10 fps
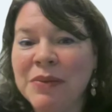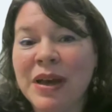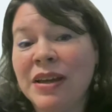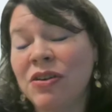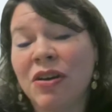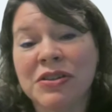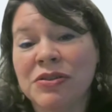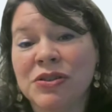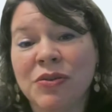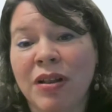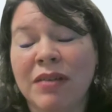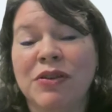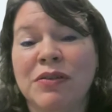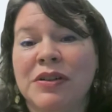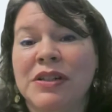and also to all of
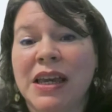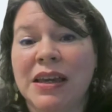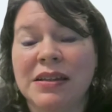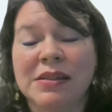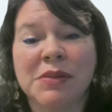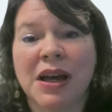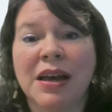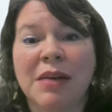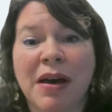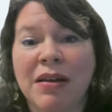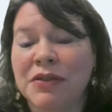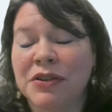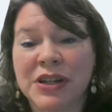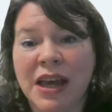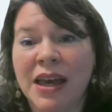you for taking some time out of
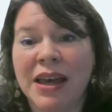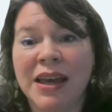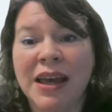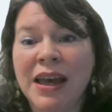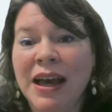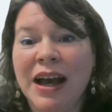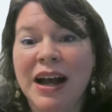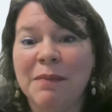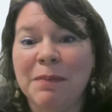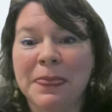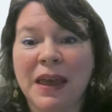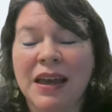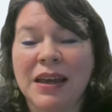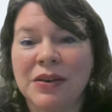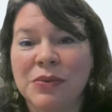your day.
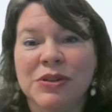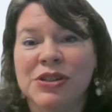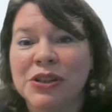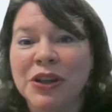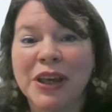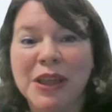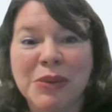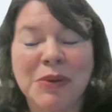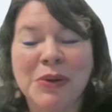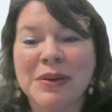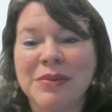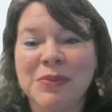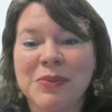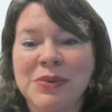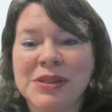I was looking through
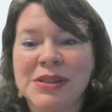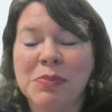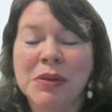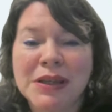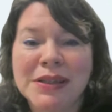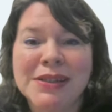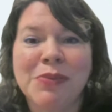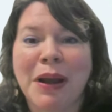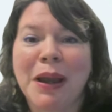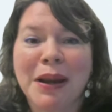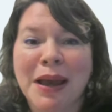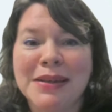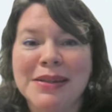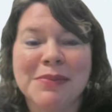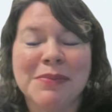and was pleased to
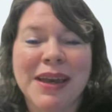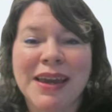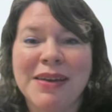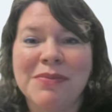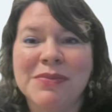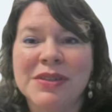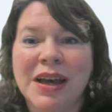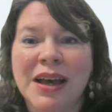recognize some names,